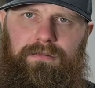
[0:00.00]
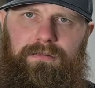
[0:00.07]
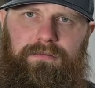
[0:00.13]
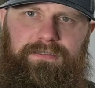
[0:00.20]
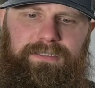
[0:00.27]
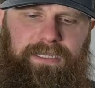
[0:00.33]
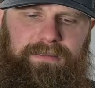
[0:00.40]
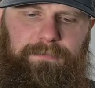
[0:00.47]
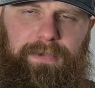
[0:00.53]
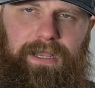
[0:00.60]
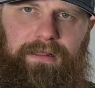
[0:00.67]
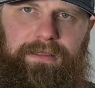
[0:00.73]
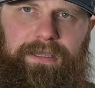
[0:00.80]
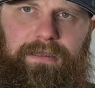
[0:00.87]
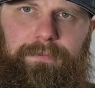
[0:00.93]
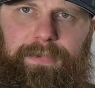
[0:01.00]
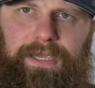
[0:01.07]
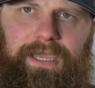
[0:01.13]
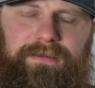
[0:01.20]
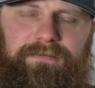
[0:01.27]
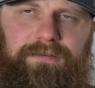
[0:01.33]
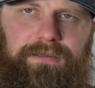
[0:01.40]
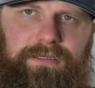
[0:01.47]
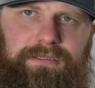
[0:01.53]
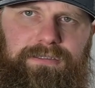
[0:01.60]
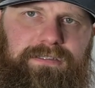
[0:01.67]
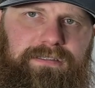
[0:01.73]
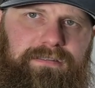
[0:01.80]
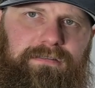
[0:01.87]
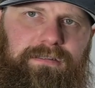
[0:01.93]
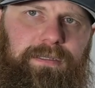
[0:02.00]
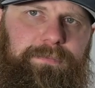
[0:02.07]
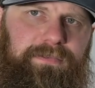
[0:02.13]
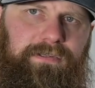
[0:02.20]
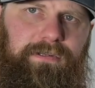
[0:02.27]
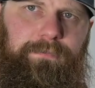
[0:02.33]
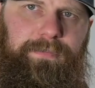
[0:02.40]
it's got the McNally on the back, so you can just clip it to your